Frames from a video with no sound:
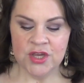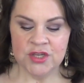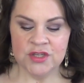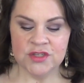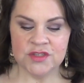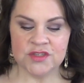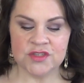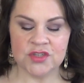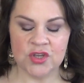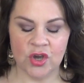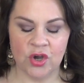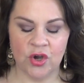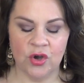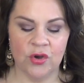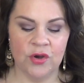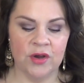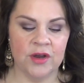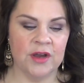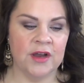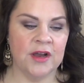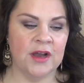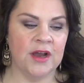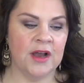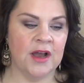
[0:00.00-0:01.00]

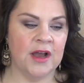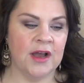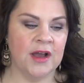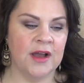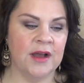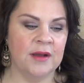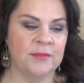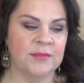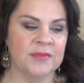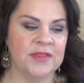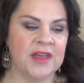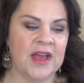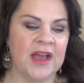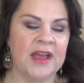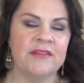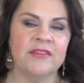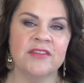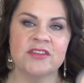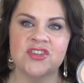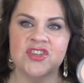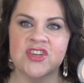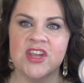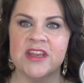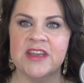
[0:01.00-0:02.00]
so um, I
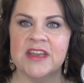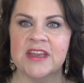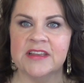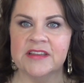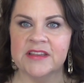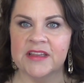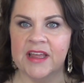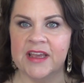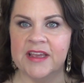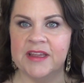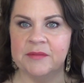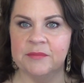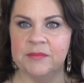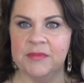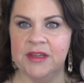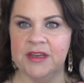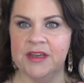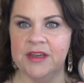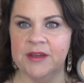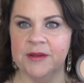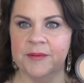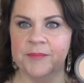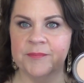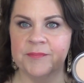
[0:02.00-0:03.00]
have the shade in light
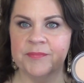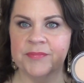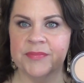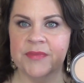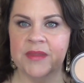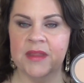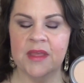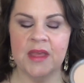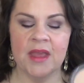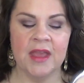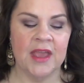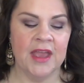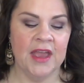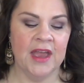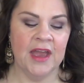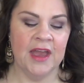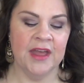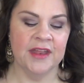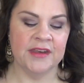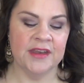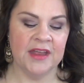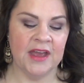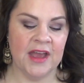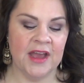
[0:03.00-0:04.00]
medium
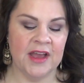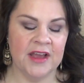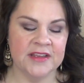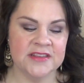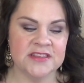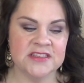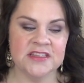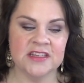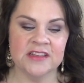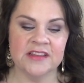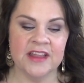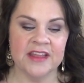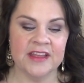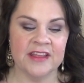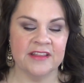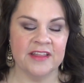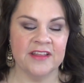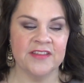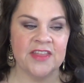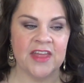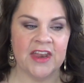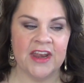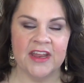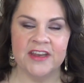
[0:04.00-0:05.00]
and I still like it
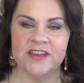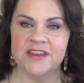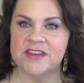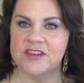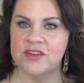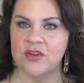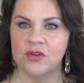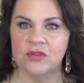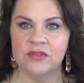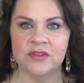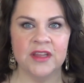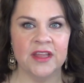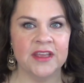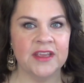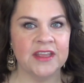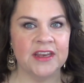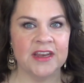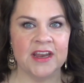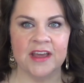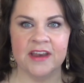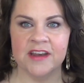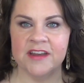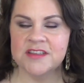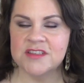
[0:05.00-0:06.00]
like that. I don't like
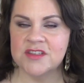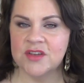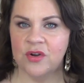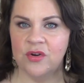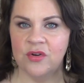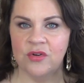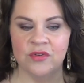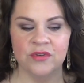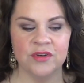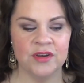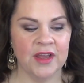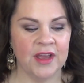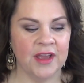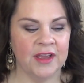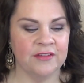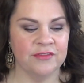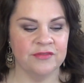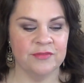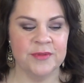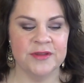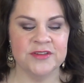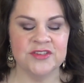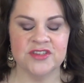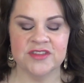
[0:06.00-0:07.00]
it on its own.
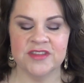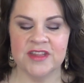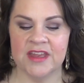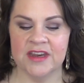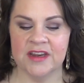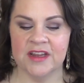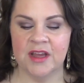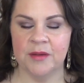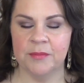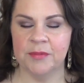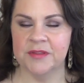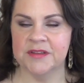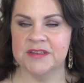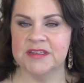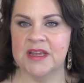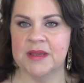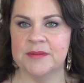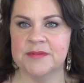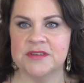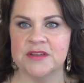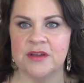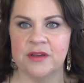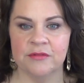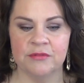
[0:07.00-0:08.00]
I've mentioned that a couple of
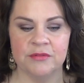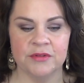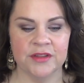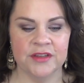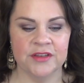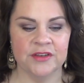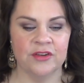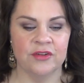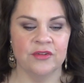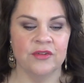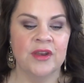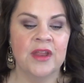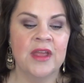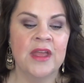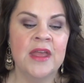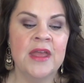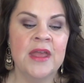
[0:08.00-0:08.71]
times now. I really don't.